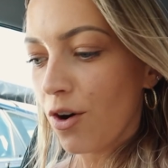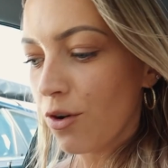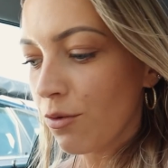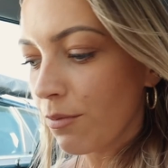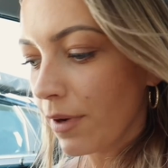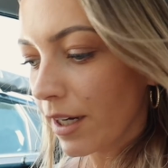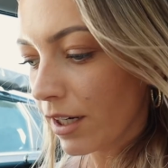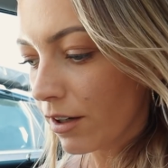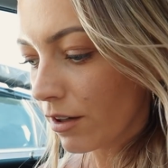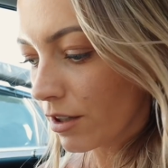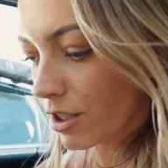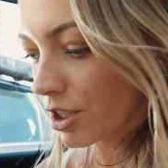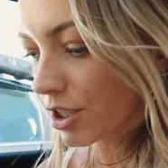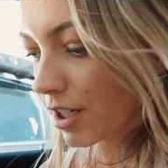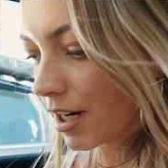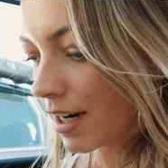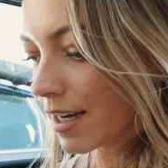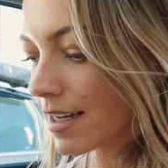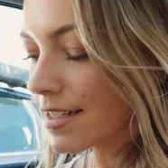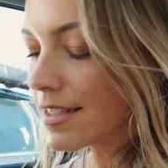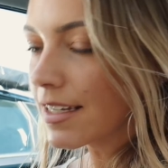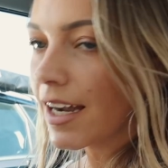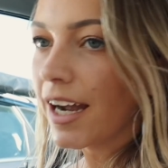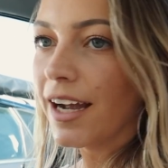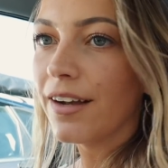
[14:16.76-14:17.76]
Oh my gosh,
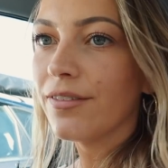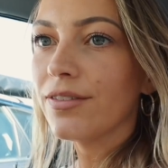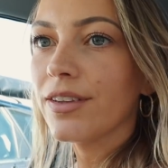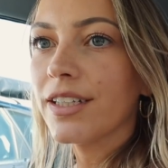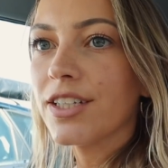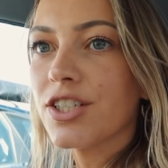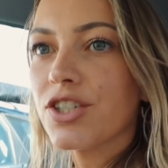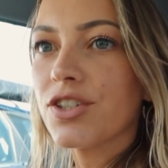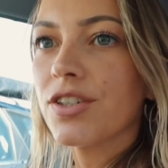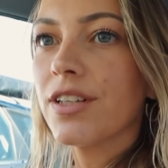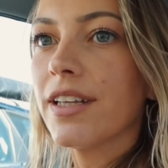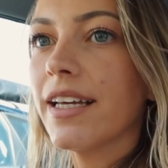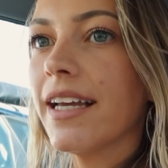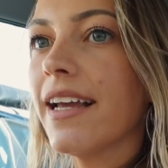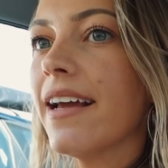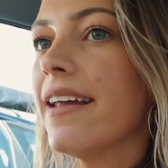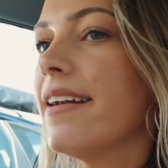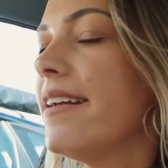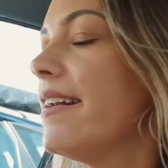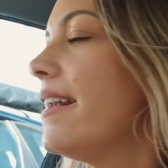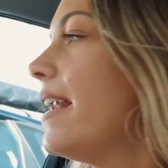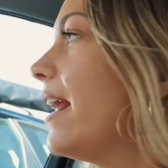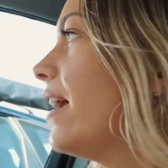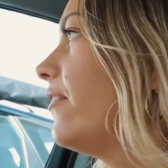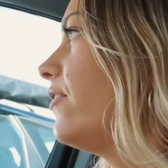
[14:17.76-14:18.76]
guys, I've literally
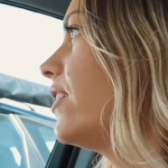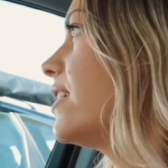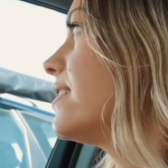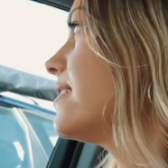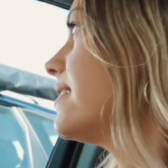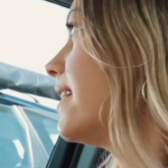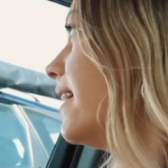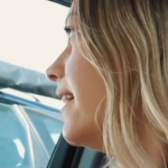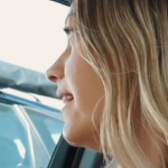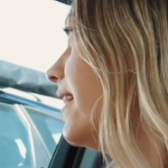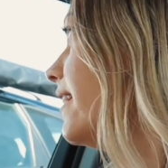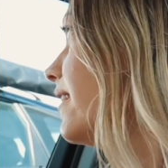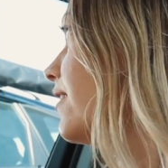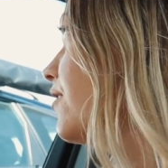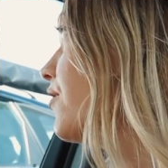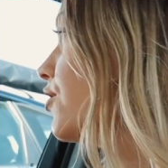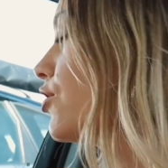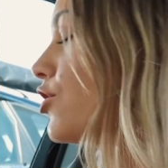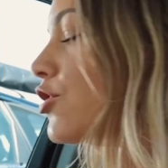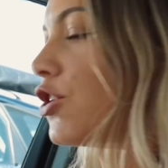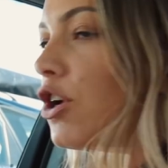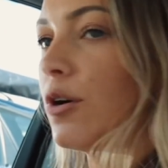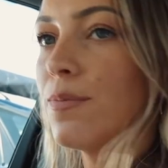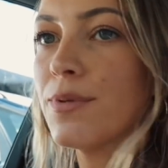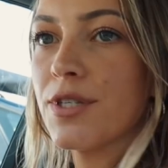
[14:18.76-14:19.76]
never seen the
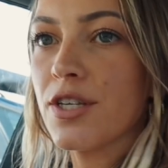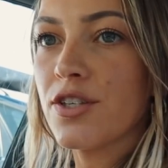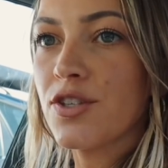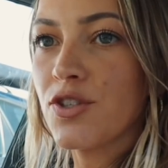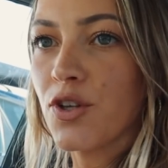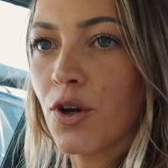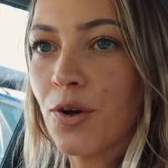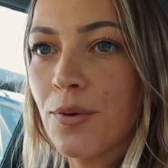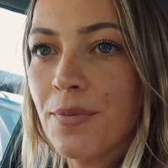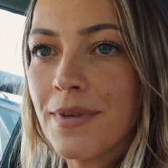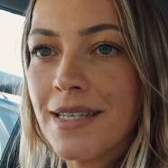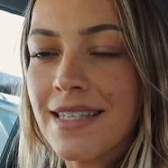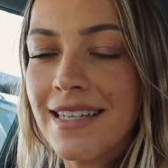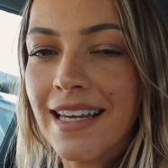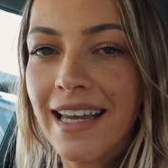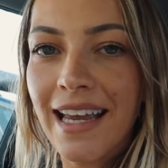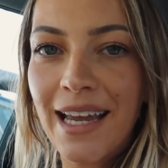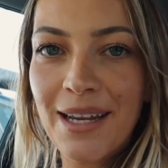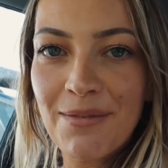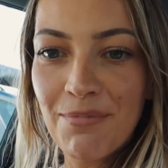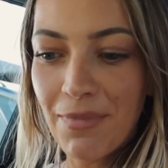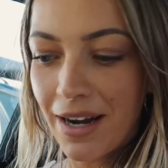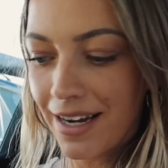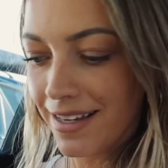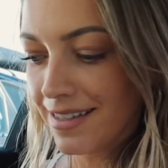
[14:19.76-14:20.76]
shops so busy
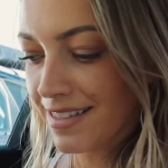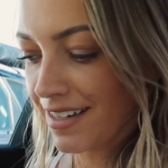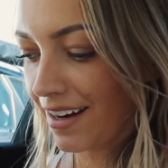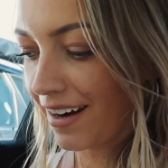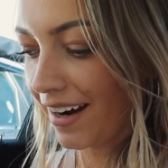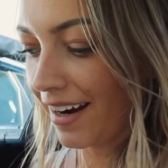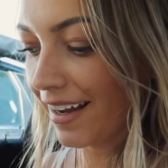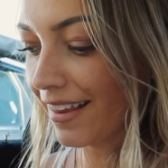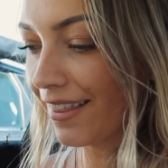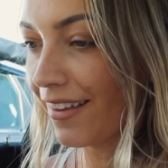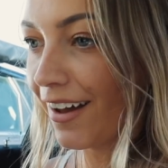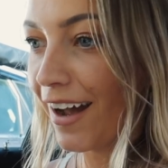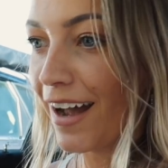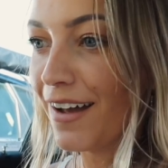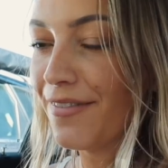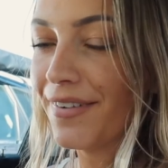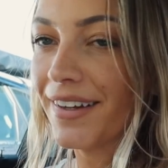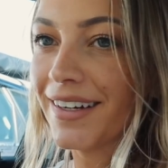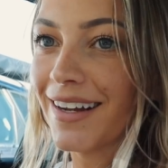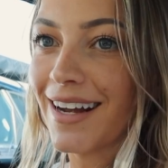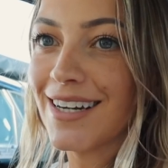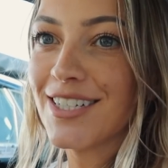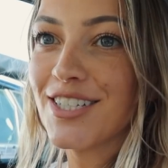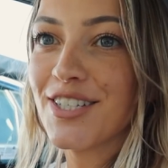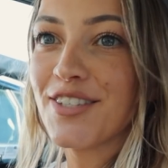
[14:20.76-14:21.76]
in my entire life
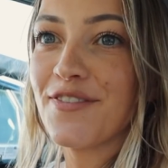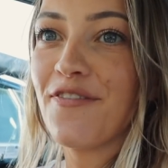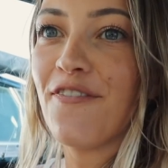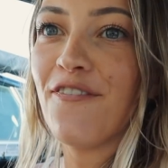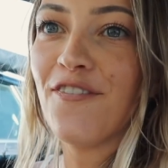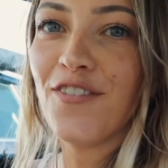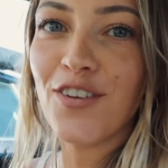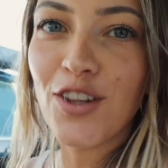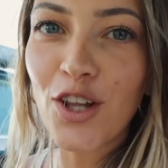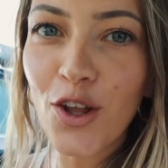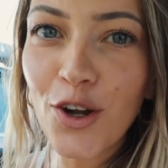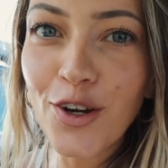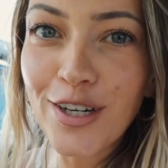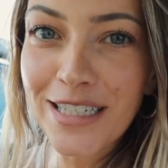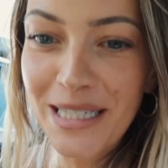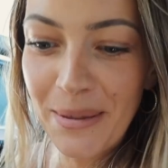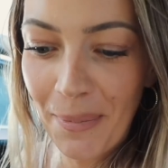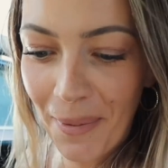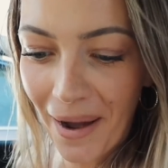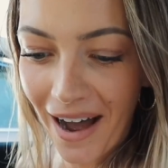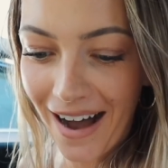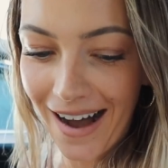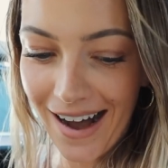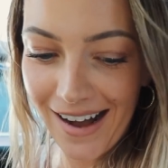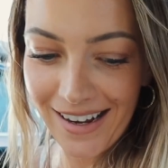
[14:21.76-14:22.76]
and I just flew to
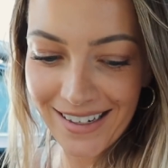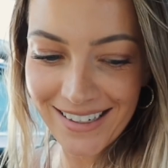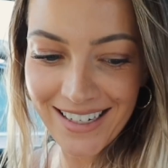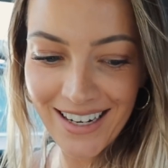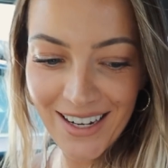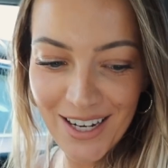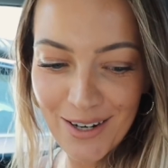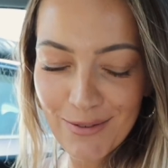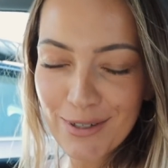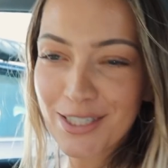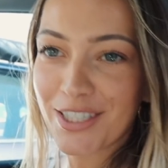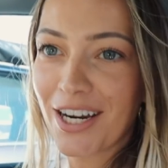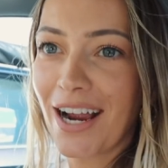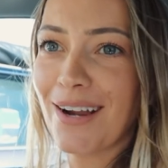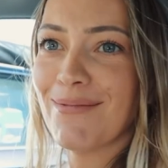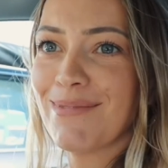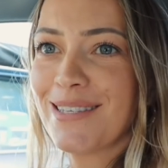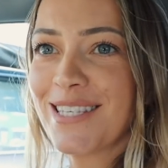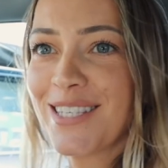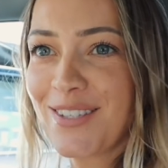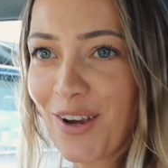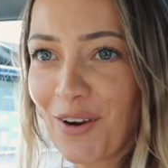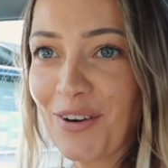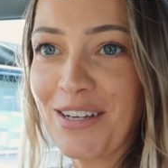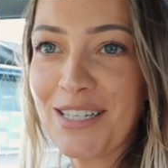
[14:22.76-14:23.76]
park, which I'm
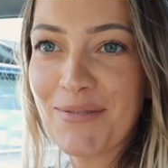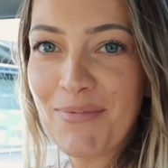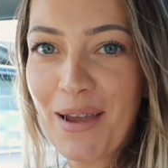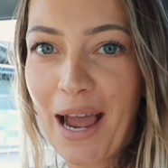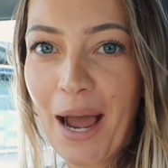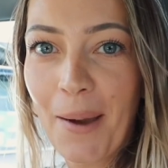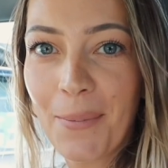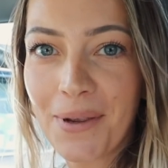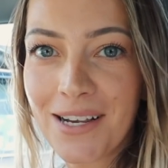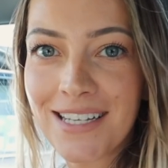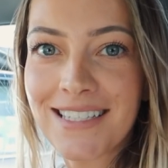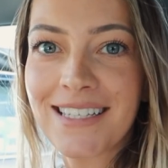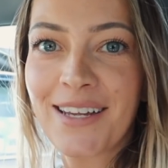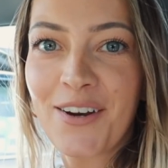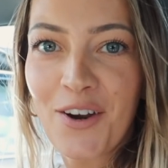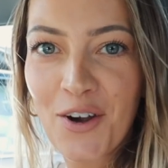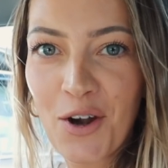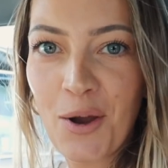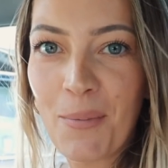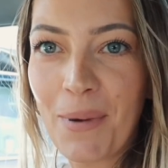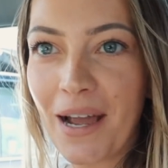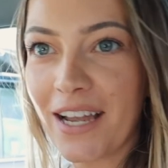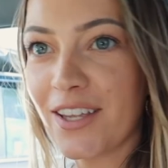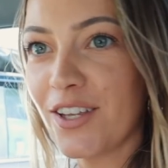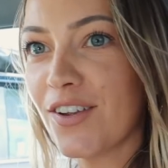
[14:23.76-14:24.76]
stoked about because I don't
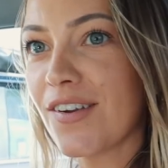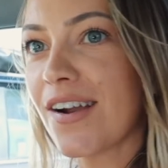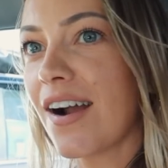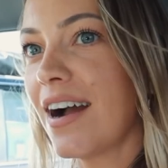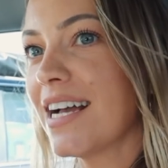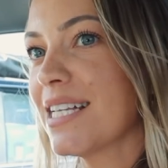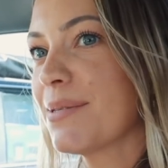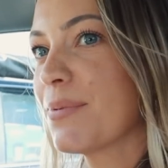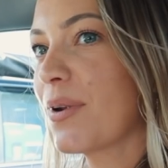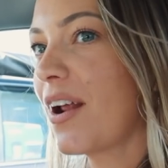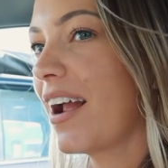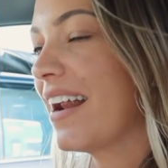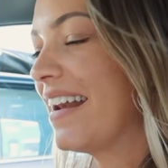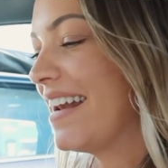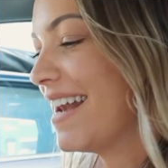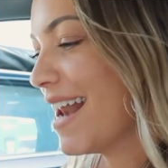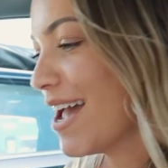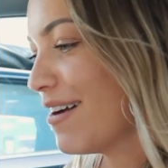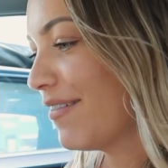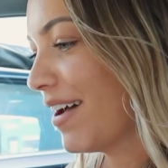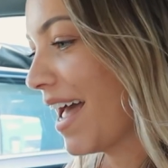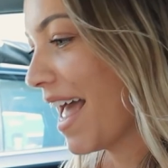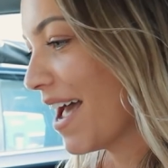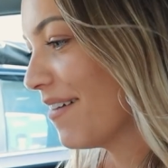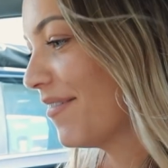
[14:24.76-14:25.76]
know about you guys, but I
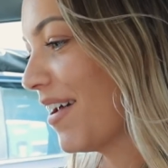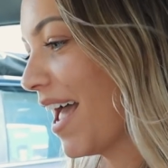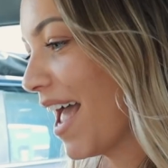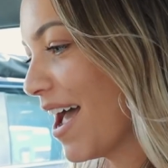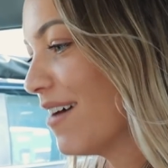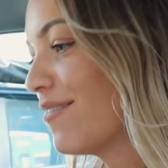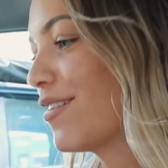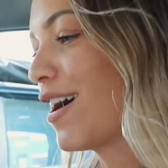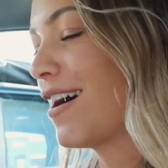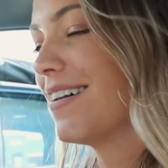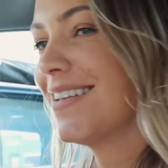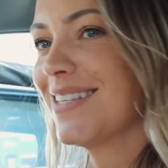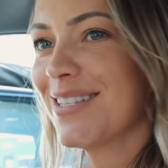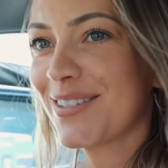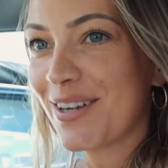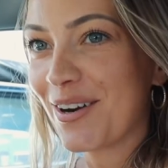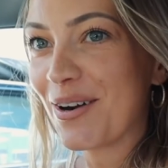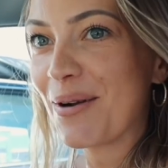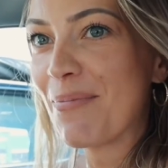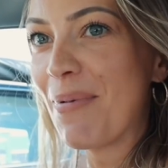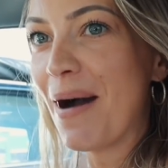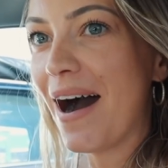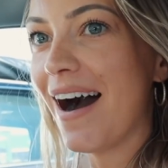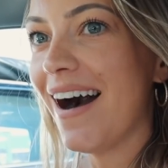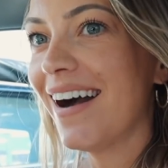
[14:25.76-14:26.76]
never, ever, ever score
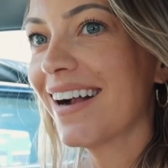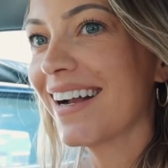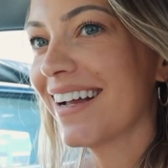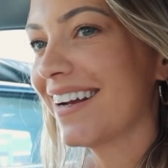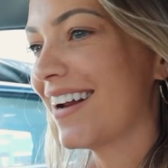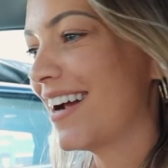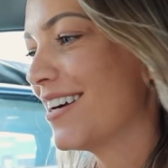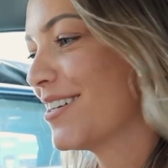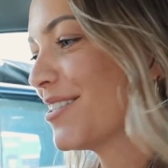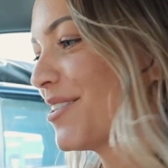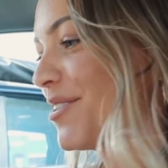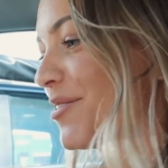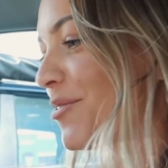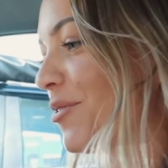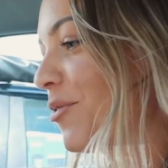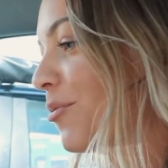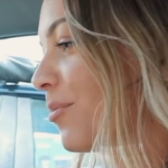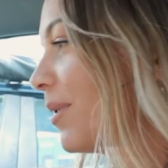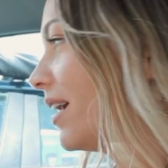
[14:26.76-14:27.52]
a park and I just scored